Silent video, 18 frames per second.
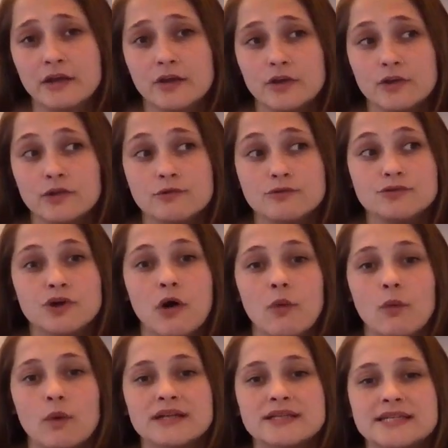you don't
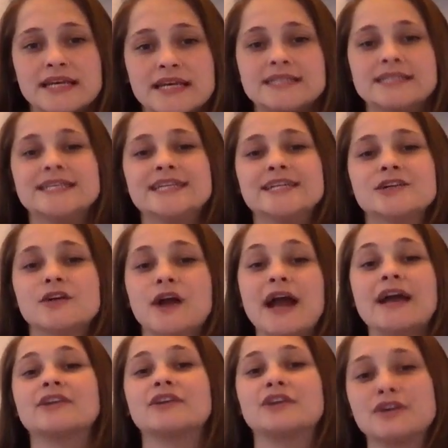want to say dear
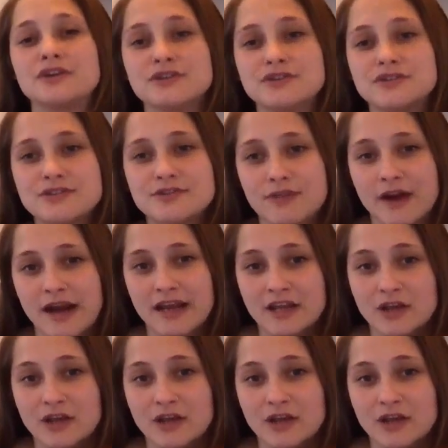editors, right?